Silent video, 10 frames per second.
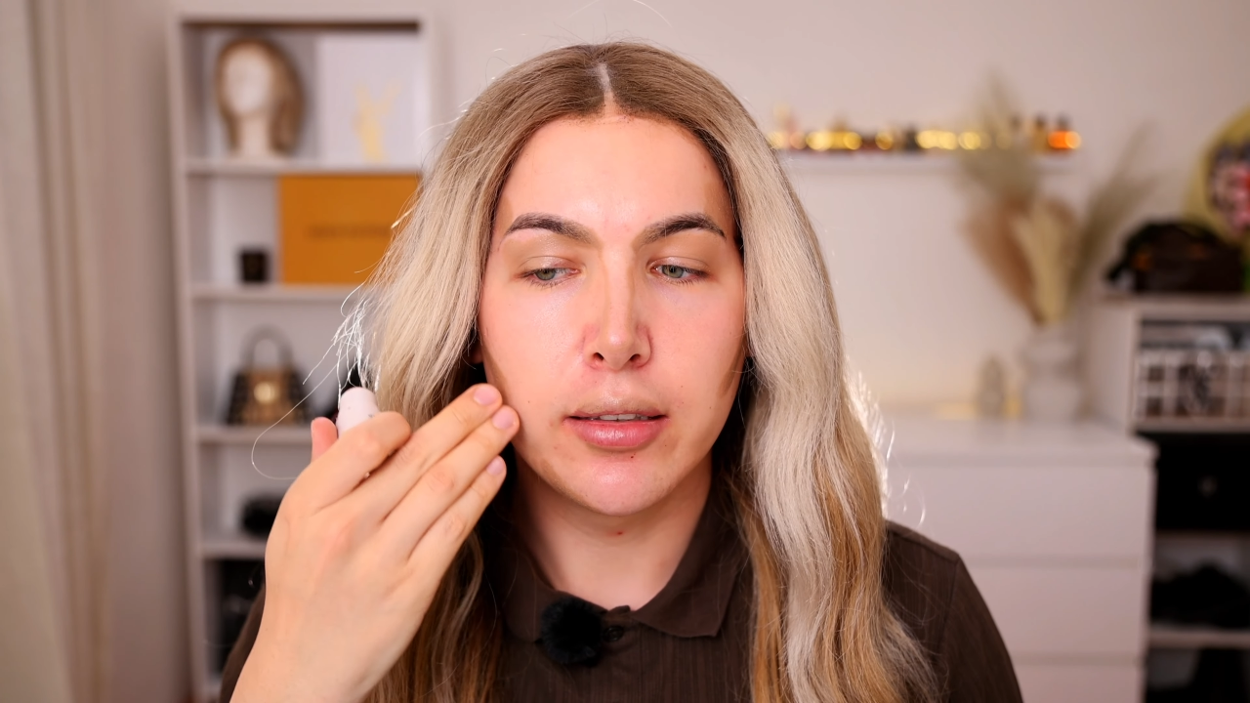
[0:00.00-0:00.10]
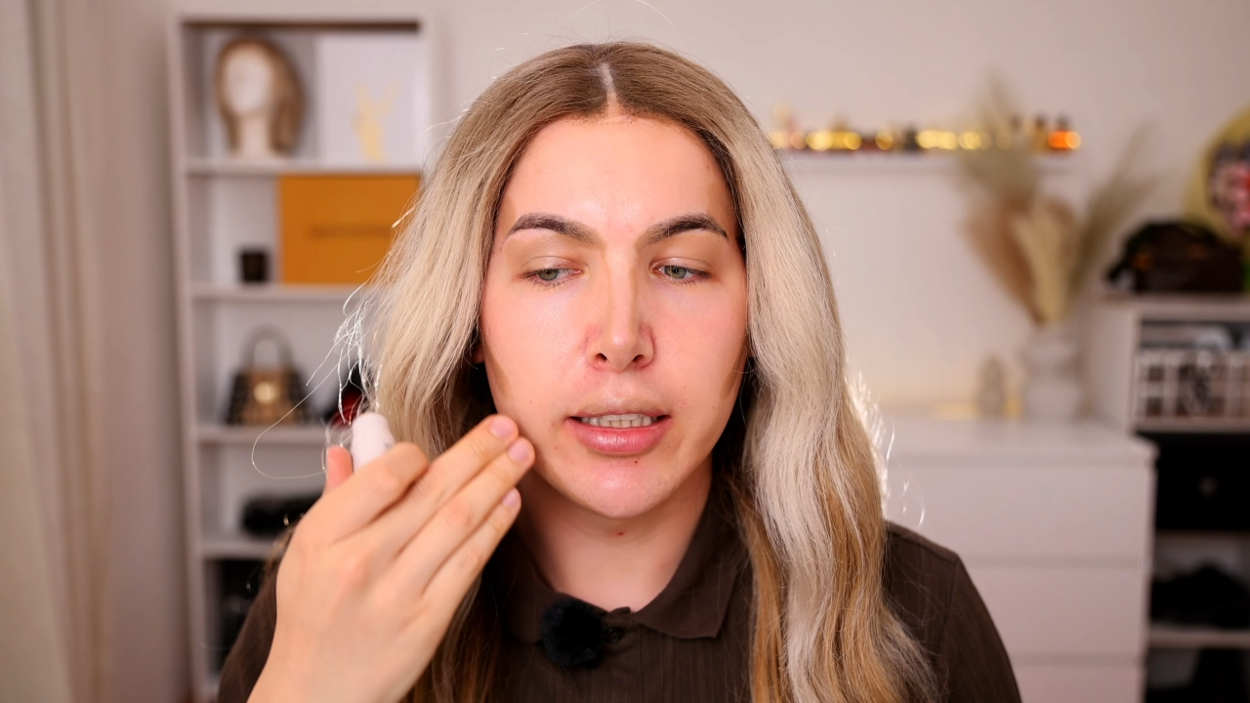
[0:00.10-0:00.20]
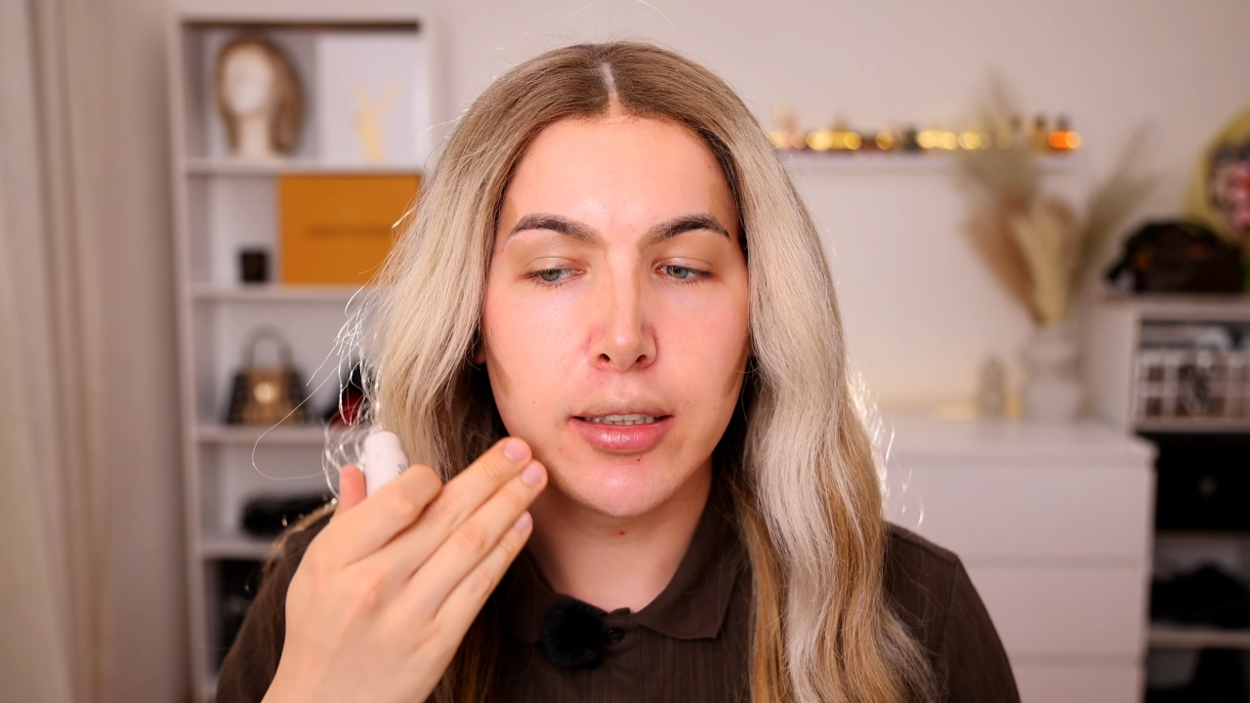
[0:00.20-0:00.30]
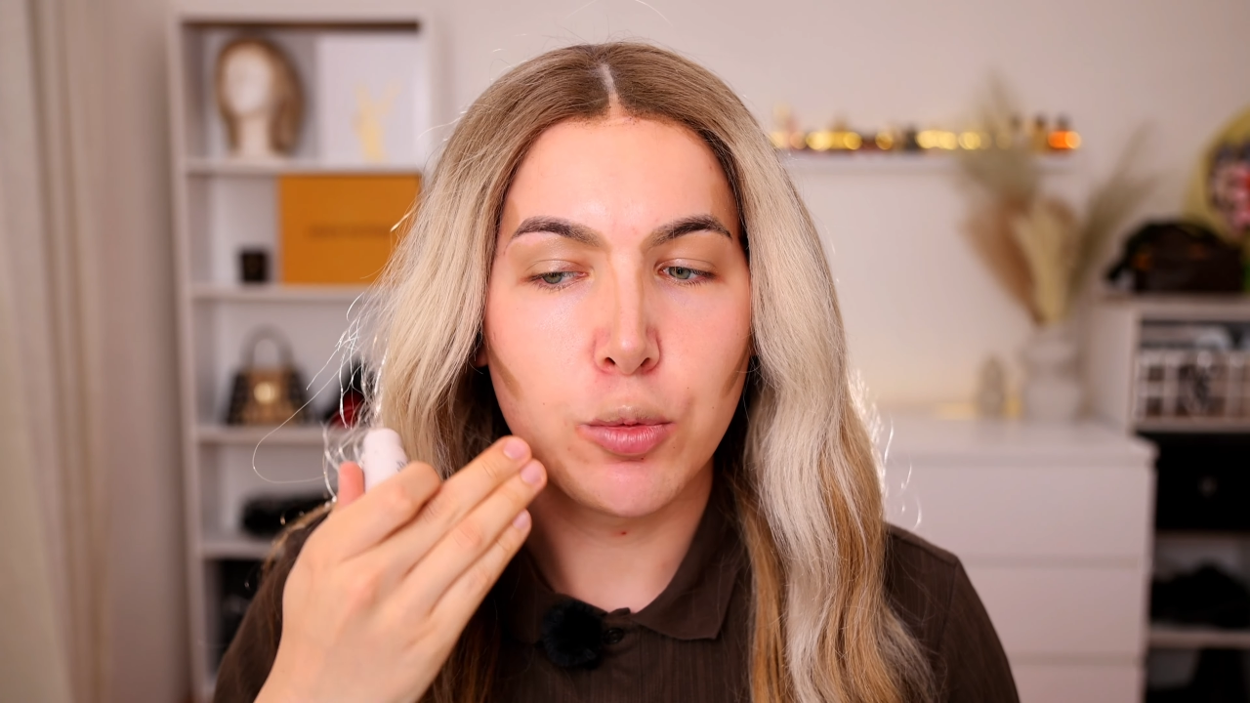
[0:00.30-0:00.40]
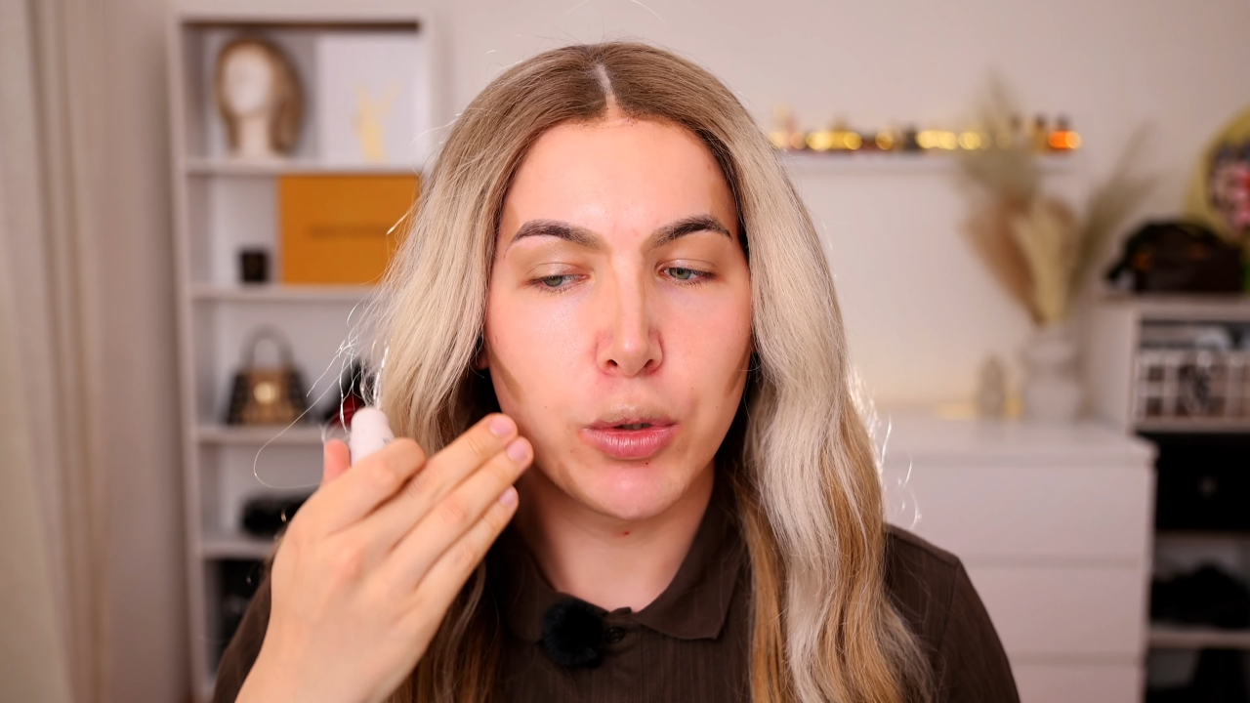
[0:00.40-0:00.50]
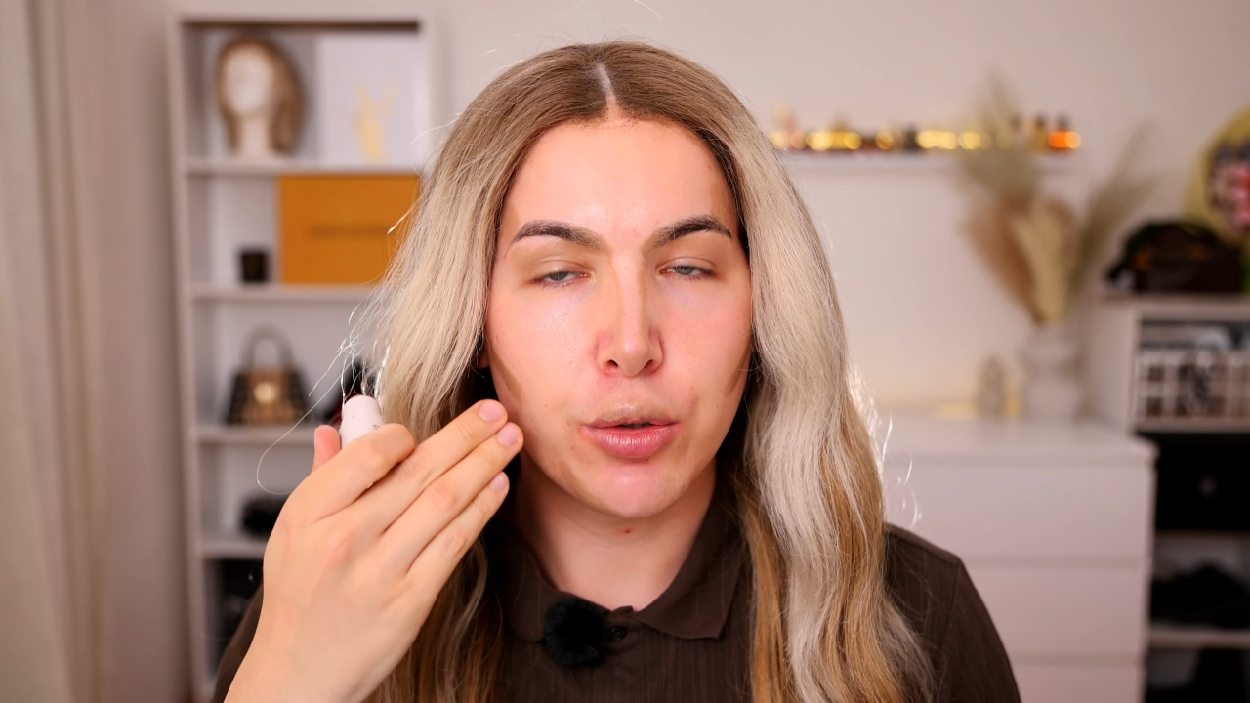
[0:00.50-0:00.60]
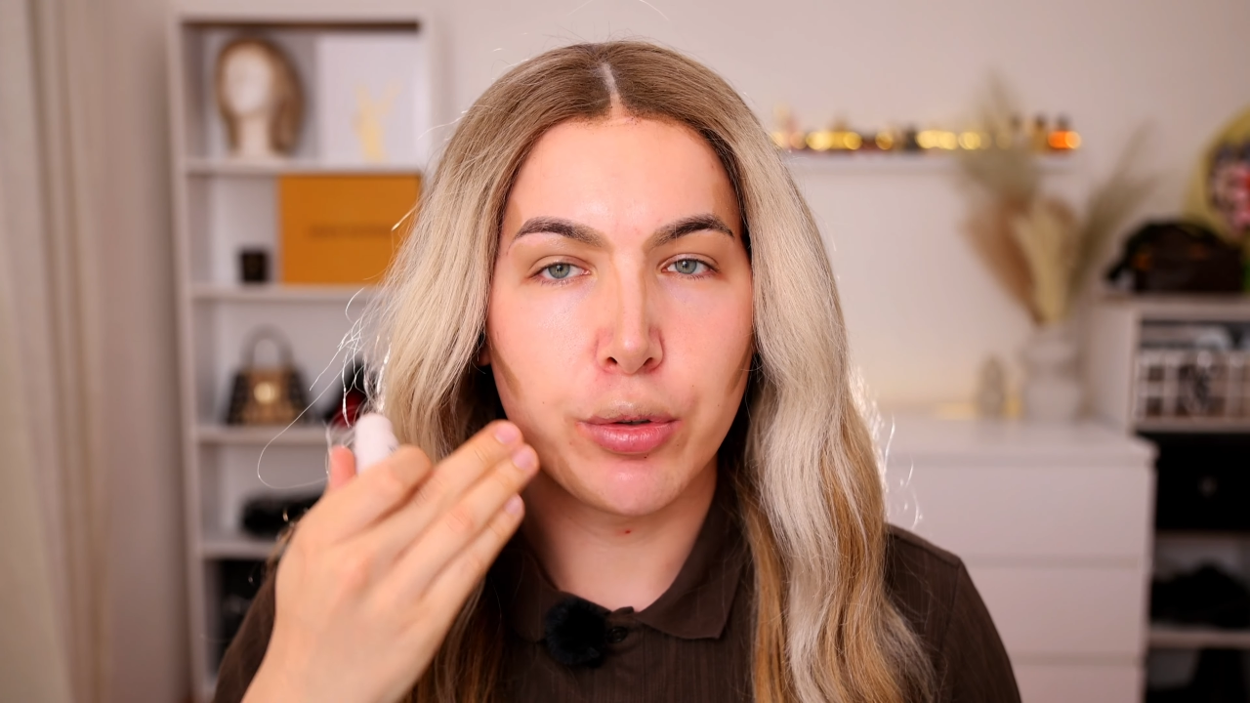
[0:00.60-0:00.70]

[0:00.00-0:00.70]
this would